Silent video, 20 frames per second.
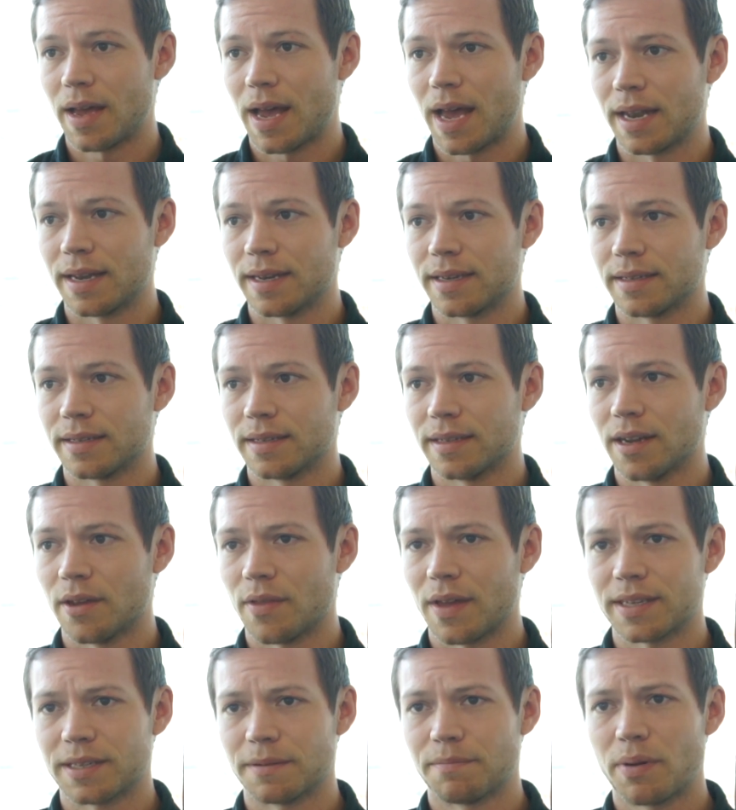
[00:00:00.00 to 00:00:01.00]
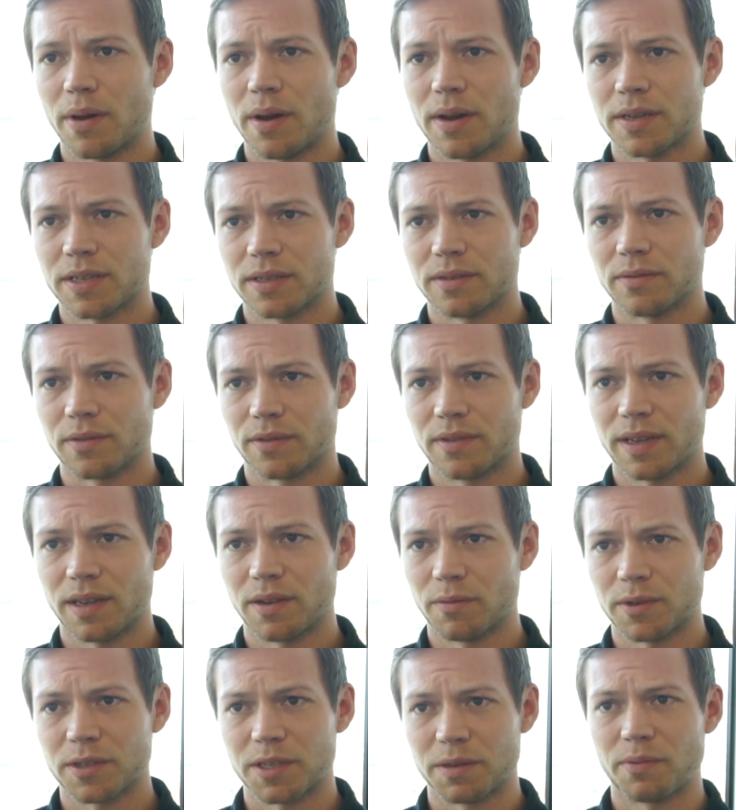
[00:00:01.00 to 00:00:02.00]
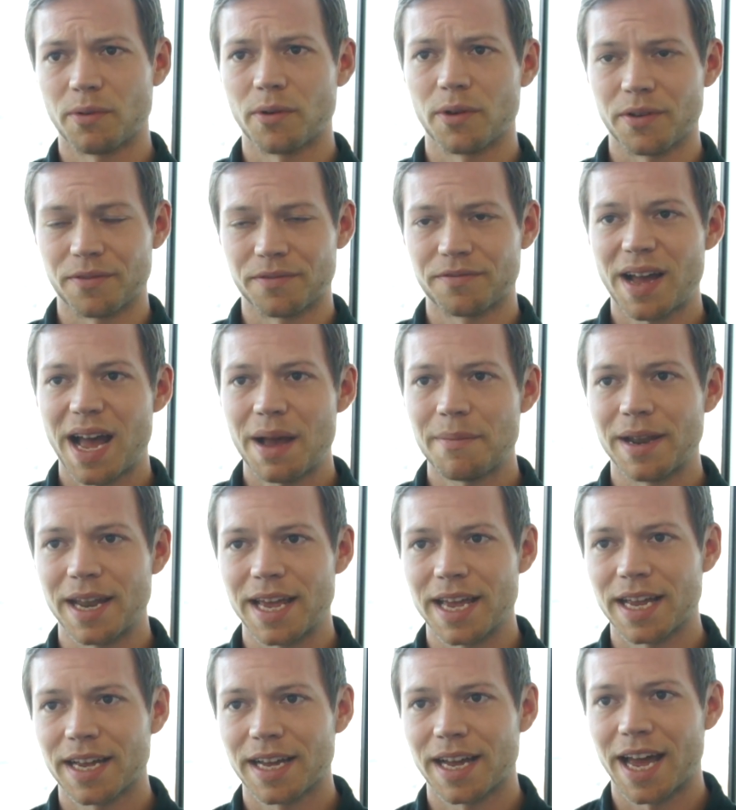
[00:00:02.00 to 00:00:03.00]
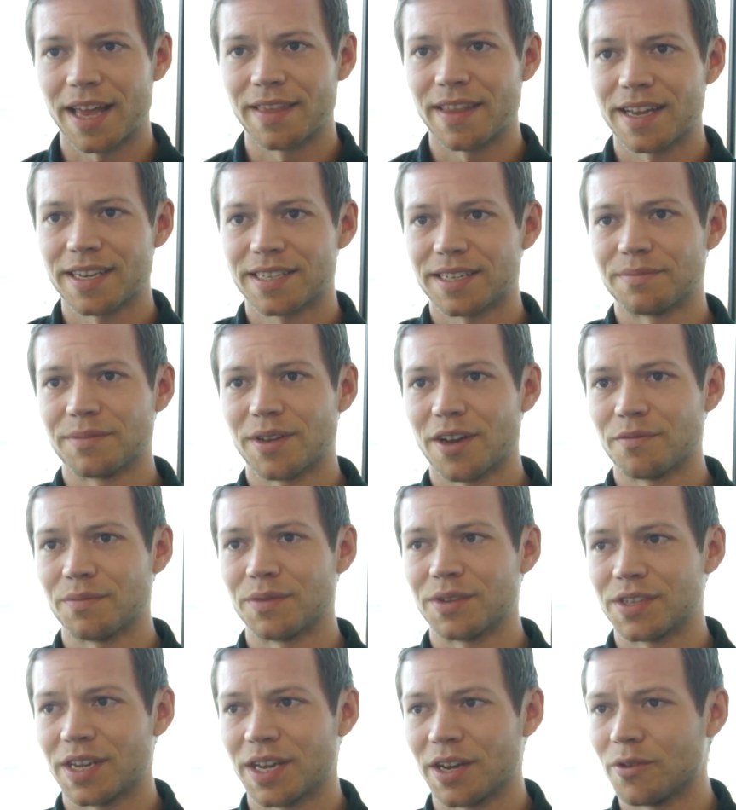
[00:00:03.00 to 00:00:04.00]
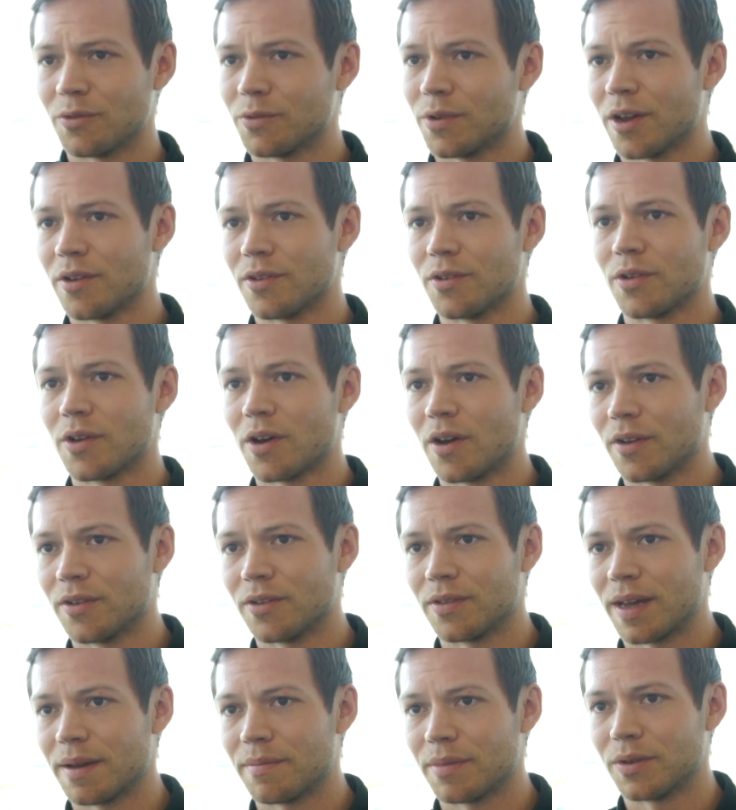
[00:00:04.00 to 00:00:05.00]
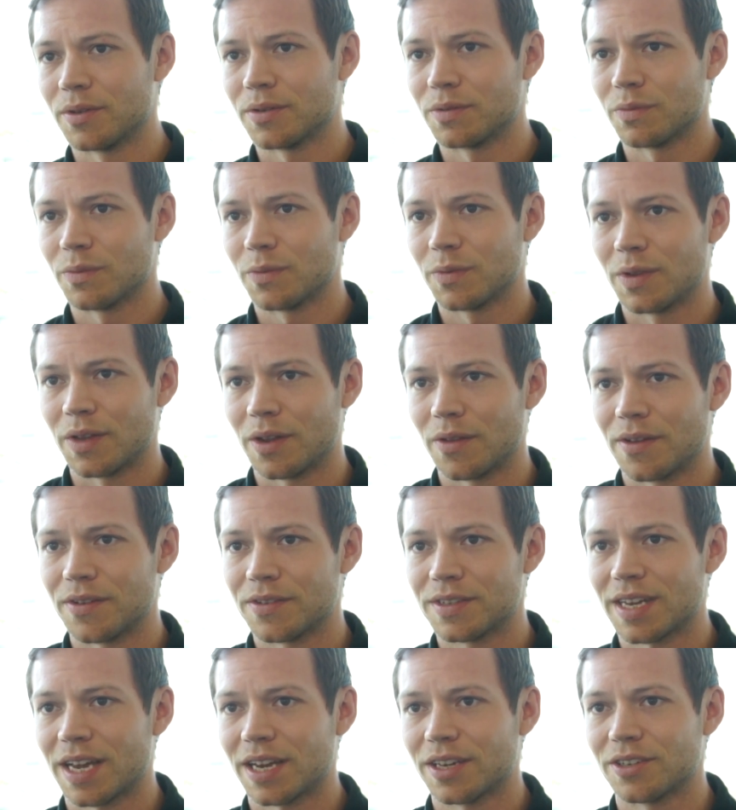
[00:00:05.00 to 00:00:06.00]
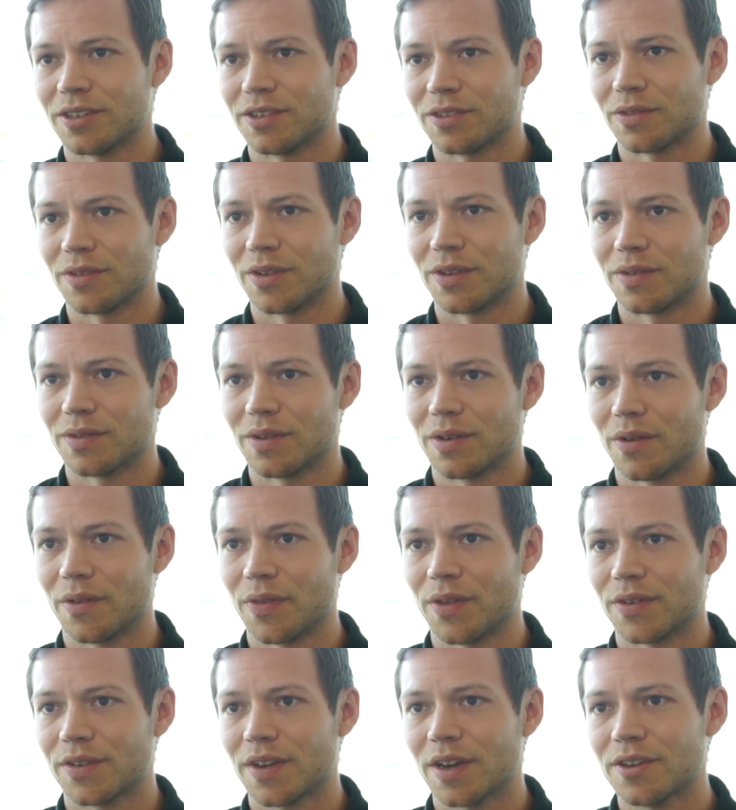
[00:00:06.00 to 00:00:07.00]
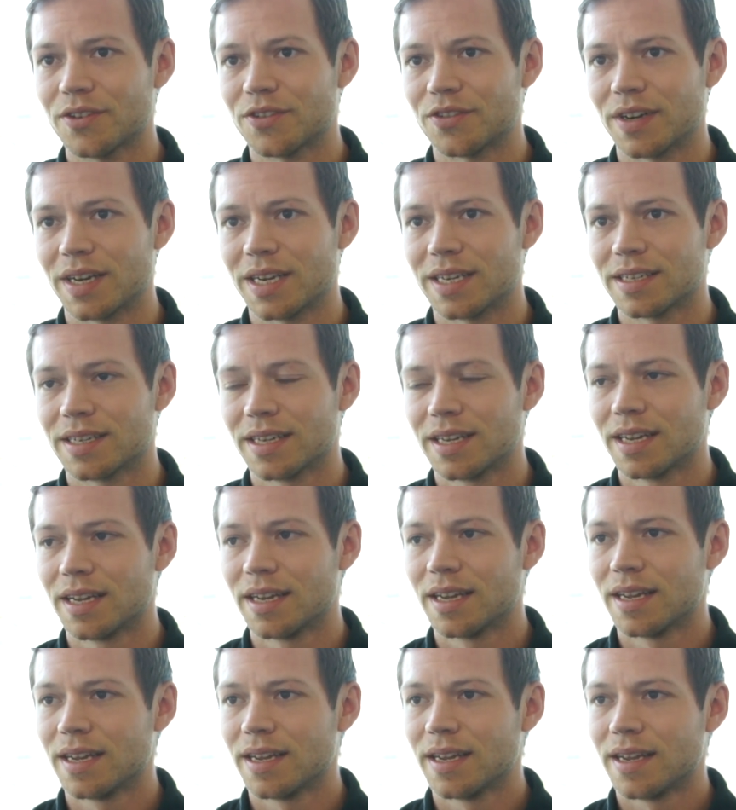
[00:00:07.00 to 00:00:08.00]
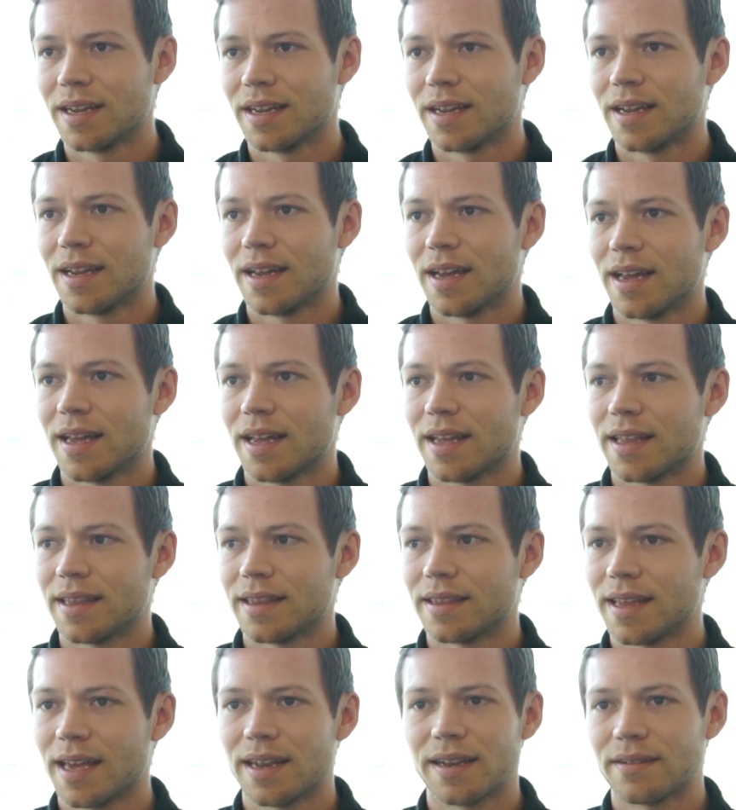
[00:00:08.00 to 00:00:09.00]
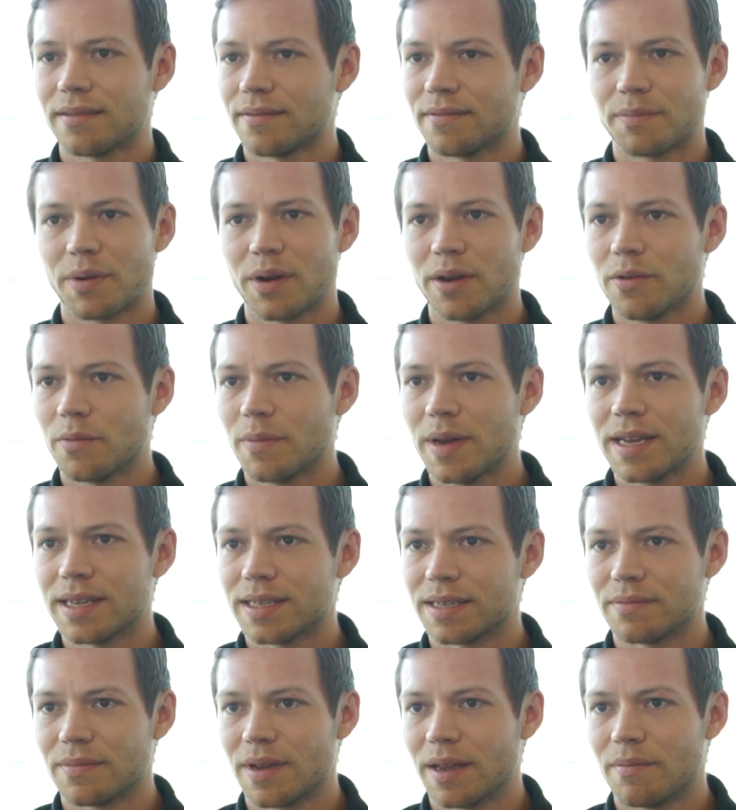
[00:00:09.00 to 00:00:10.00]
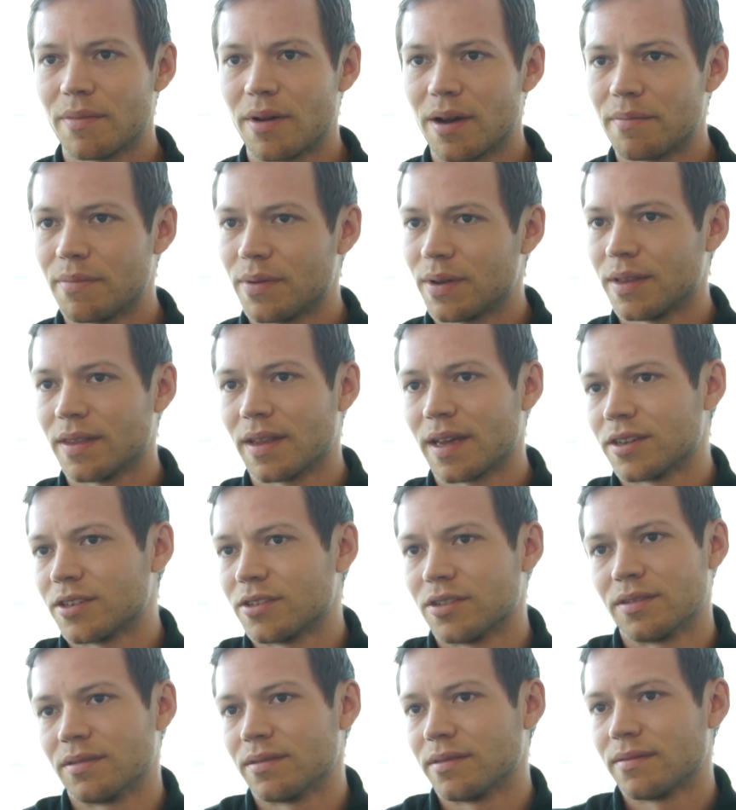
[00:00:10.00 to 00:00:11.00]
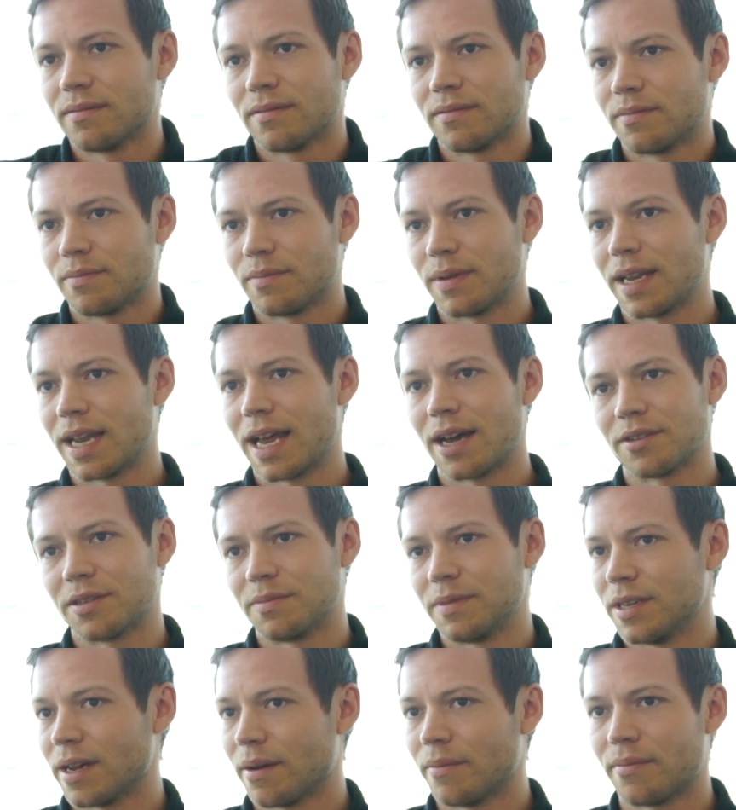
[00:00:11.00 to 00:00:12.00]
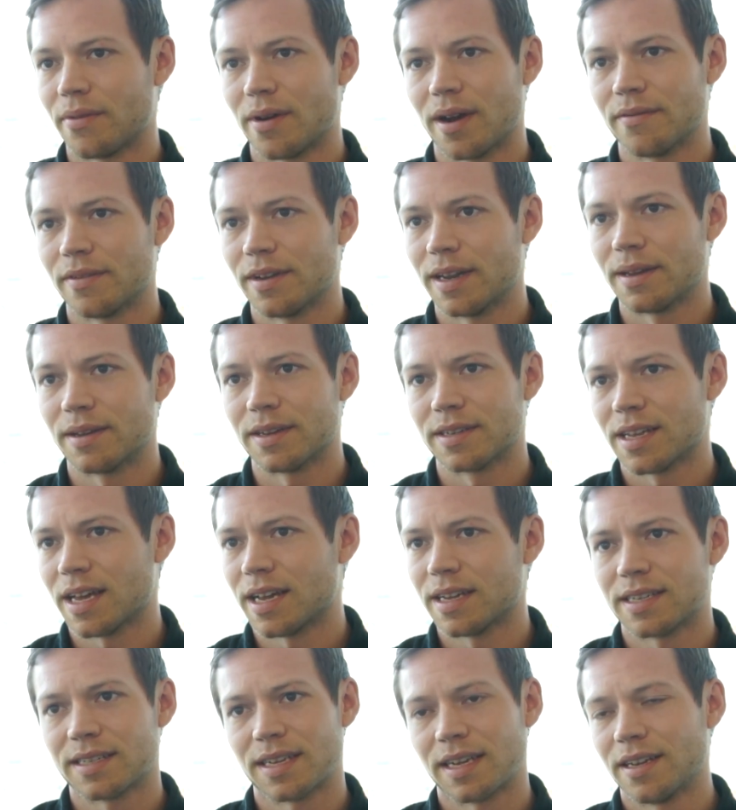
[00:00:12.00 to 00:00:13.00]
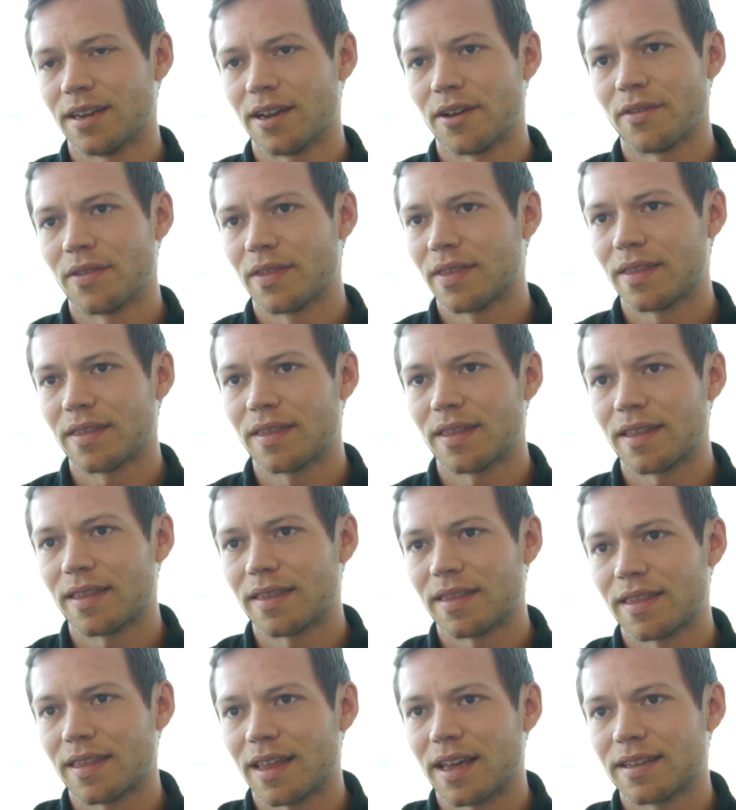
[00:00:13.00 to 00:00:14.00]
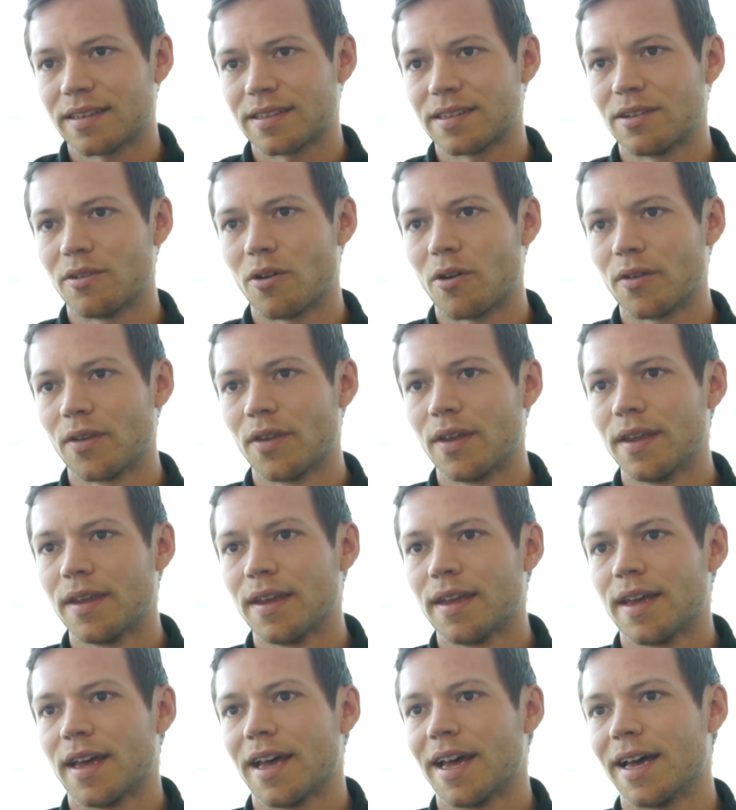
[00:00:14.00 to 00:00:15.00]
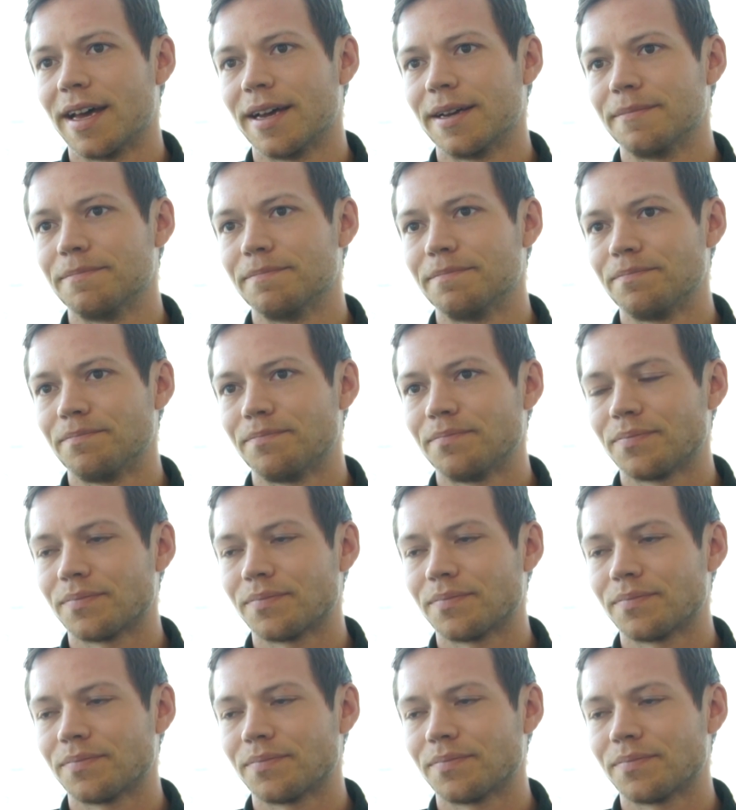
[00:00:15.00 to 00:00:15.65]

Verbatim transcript: and you know that's a personal thing. You want to support your family, and there's some government saying, "Oh no, you can't do that because you know, there are sanctions on the on those countries." Then, by all means, in, in my opinion, that should be allowed to be done privately because that's you know that's not um,